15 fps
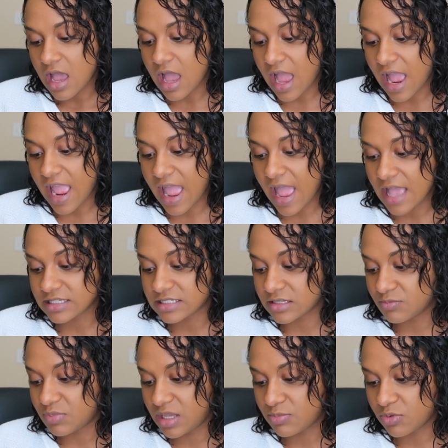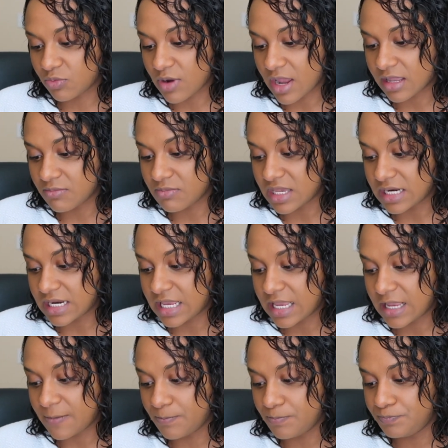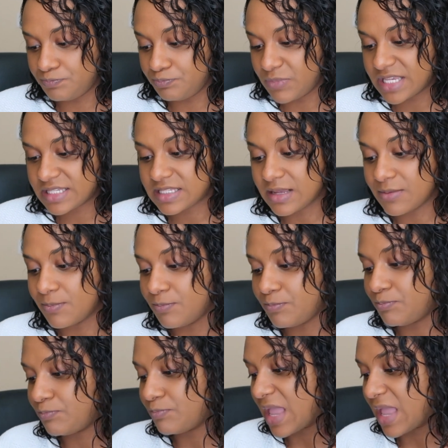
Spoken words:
I had some people recommending mixing